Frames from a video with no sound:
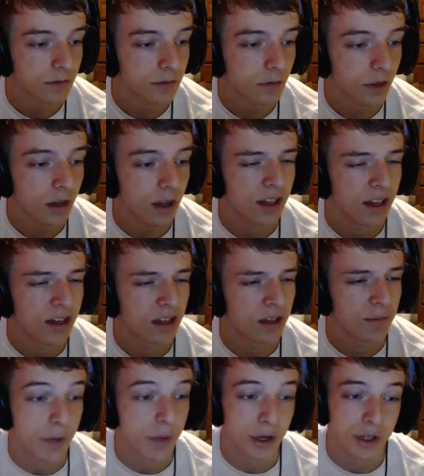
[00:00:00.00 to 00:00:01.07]
And
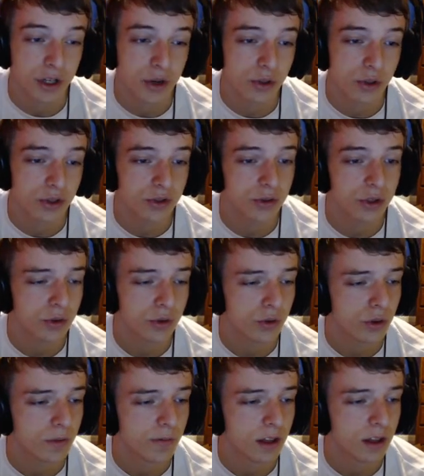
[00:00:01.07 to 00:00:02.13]
mirror coat, which is really cool.
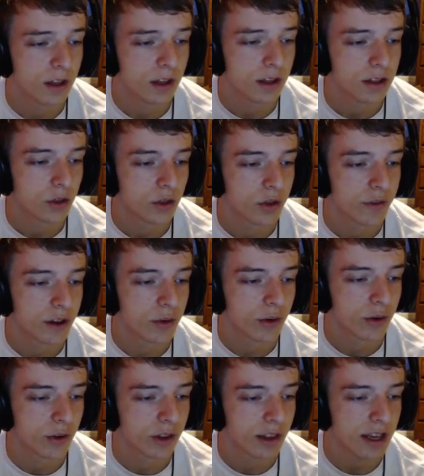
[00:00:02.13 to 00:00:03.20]
Don't know if I'd want to
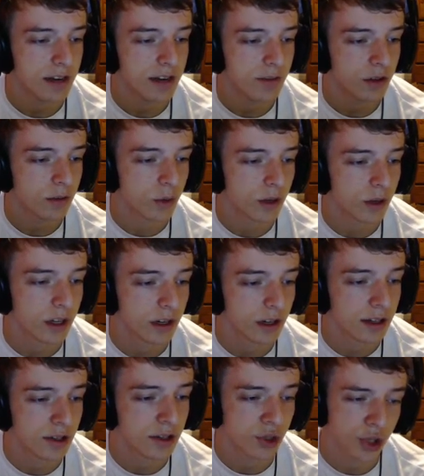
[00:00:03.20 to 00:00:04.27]
run that ever, but it
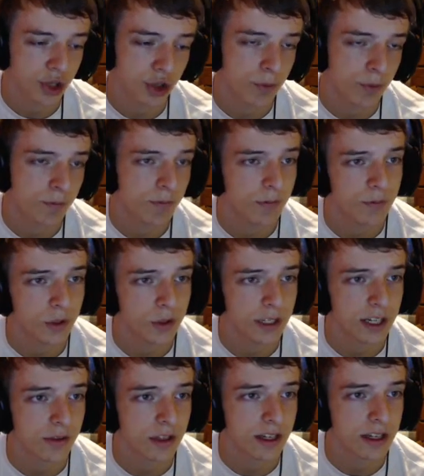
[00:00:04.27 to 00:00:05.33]
gets trick room. Don't think I'd
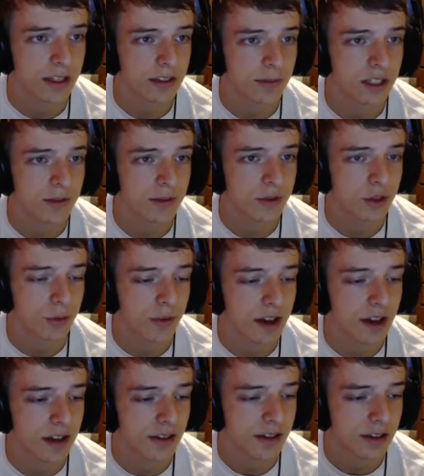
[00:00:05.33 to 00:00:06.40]
run that because my team's super
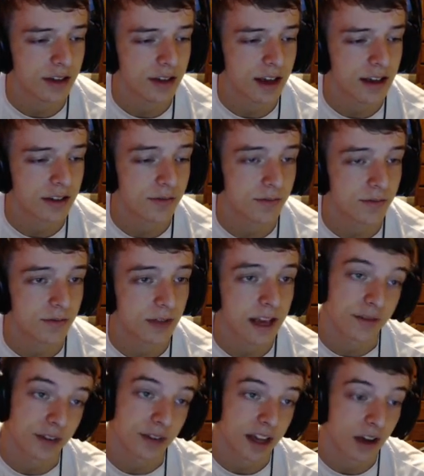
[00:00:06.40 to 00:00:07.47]
fast. As of
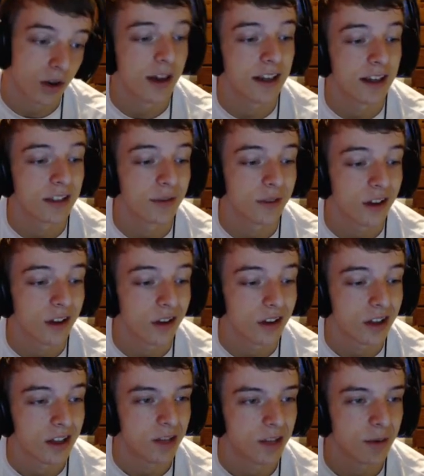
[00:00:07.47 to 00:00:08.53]
now. You're
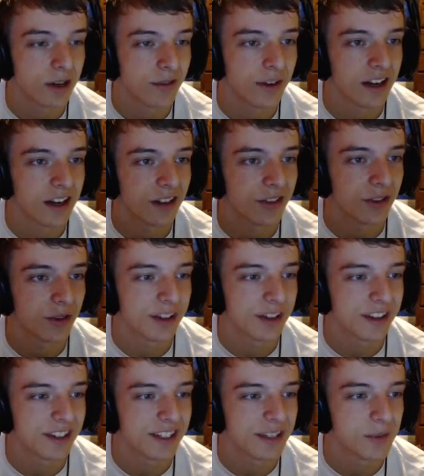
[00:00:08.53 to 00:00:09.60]
about to find out through the rest of
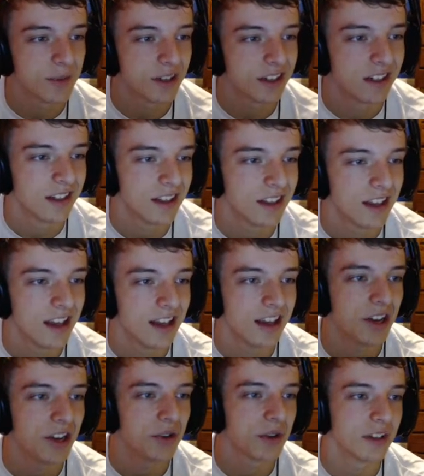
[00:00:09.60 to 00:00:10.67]
the team, but
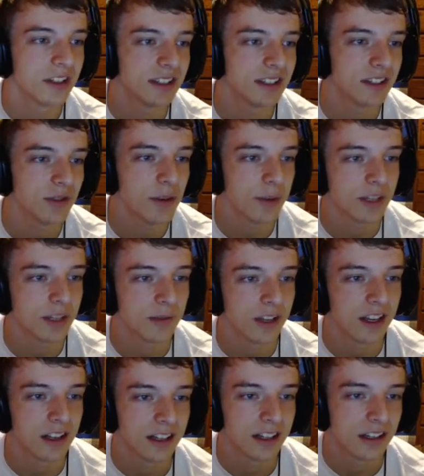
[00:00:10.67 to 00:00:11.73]
anyways, that's why I picked in the
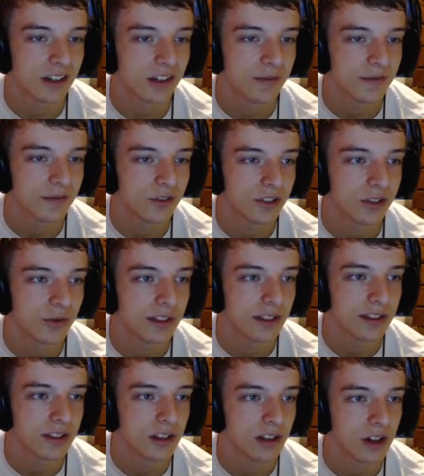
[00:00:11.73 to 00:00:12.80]
Lego. Just a really
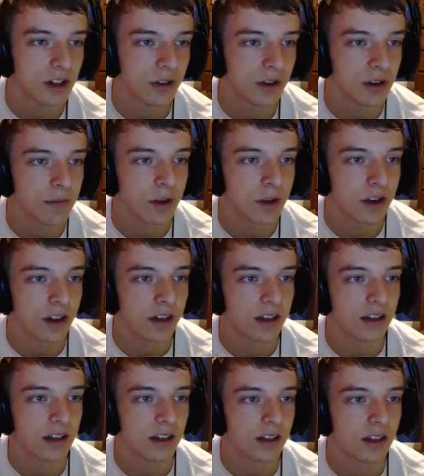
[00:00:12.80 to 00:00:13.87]
solid all around
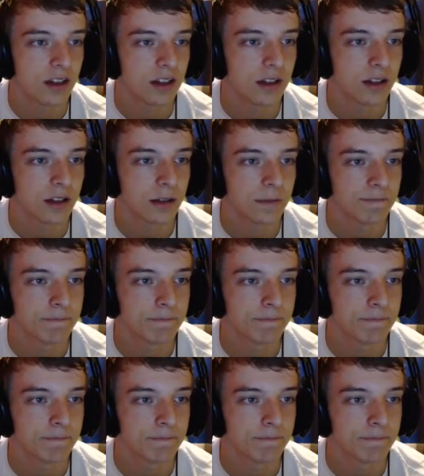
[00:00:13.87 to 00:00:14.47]
mon.